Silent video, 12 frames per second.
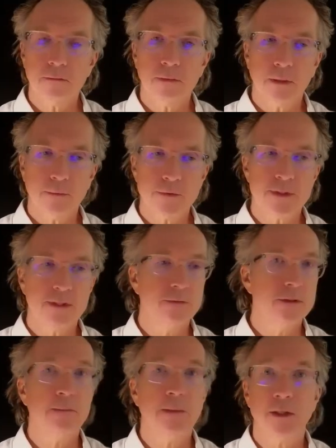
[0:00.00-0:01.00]
I was
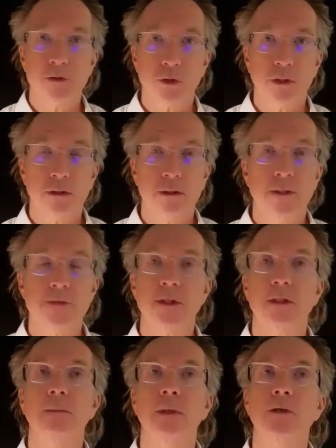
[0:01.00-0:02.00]
given the mantra and I
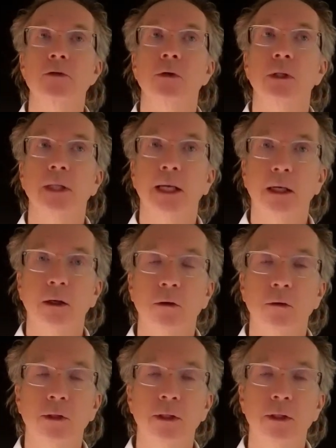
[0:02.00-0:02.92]
said the mantra aloud,